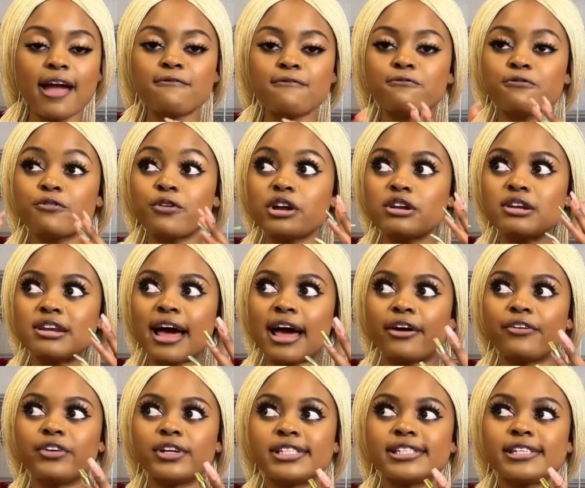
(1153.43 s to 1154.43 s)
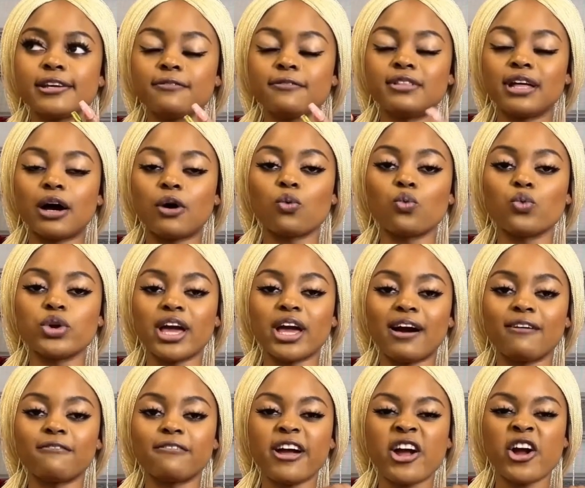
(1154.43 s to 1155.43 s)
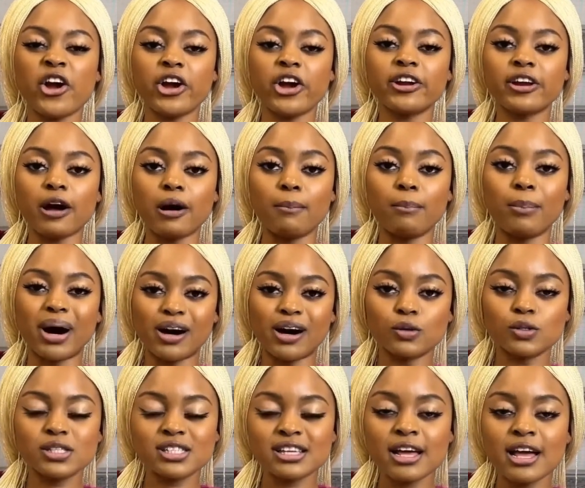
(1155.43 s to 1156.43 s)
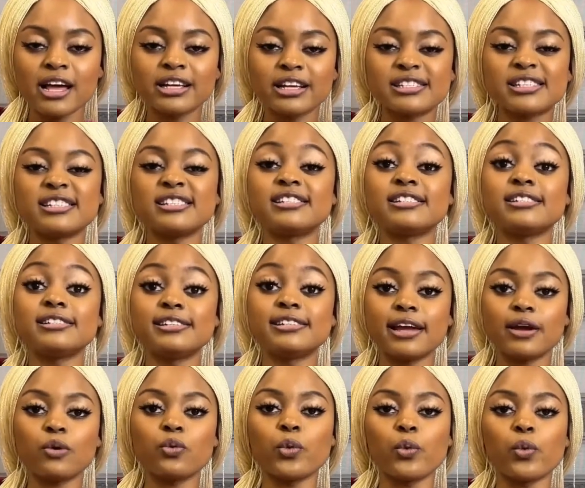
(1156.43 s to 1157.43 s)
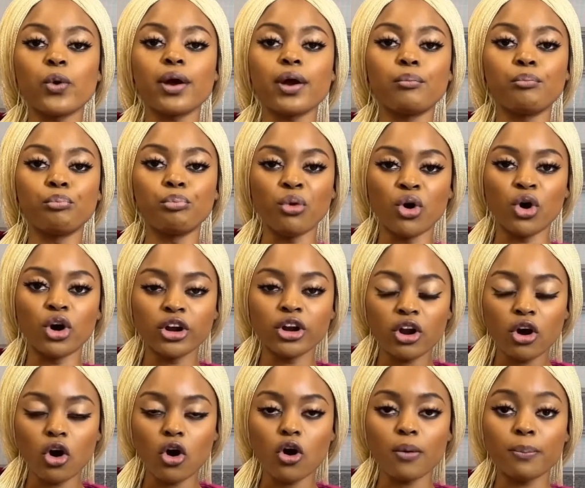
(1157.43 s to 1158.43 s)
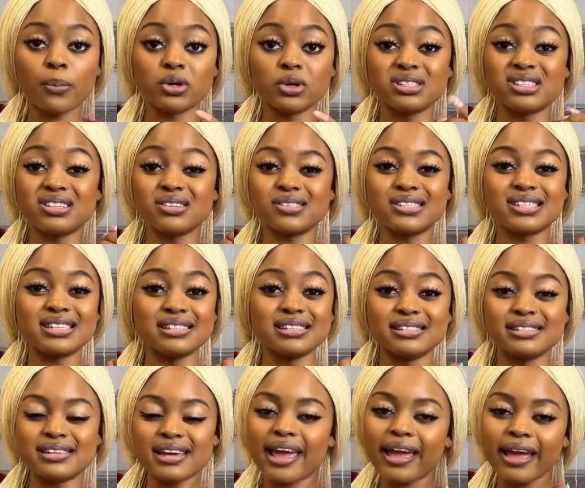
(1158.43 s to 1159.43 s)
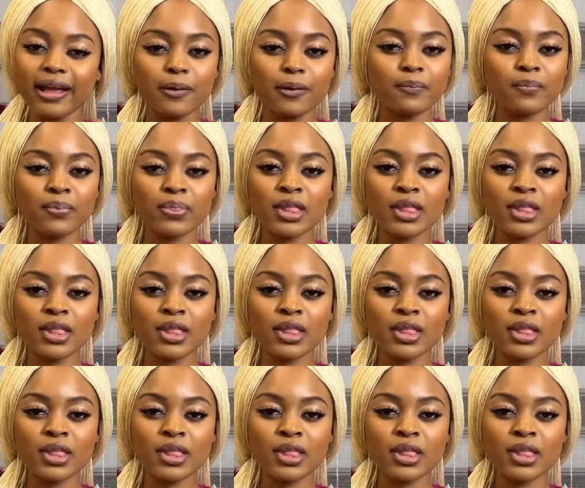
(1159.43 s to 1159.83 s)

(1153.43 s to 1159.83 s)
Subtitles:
Every narrative that we have heard about since the day we were born up until today,